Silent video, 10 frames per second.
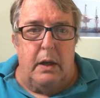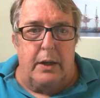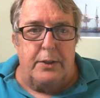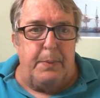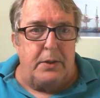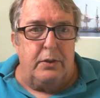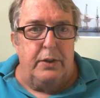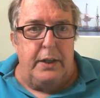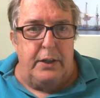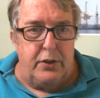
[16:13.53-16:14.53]
special
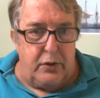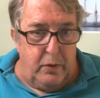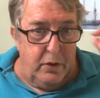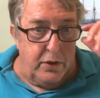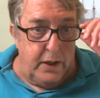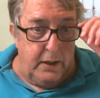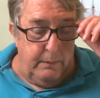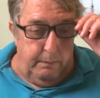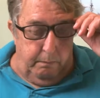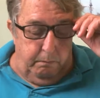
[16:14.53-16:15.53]
needs
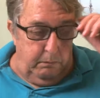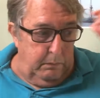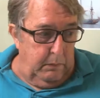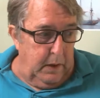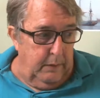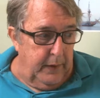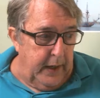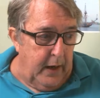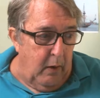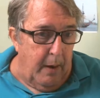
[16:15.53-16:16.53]
cruising
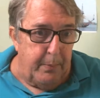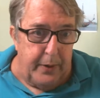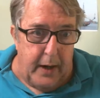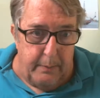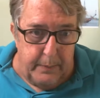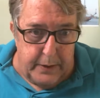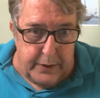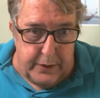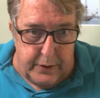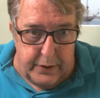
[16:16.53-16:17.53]
video I put up as
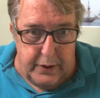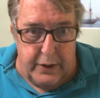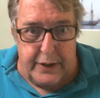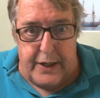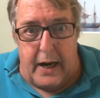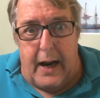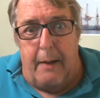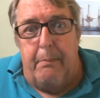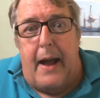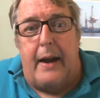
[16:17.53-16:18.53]
soon as I
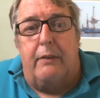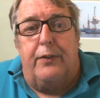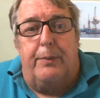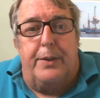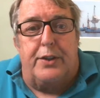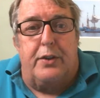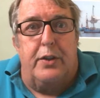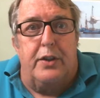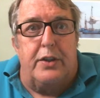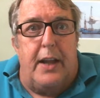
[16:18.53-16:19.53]
got back from this
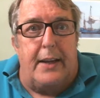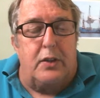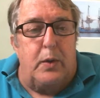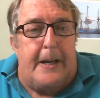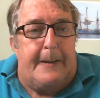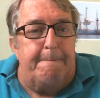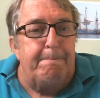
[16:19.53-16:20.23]
cruise last week,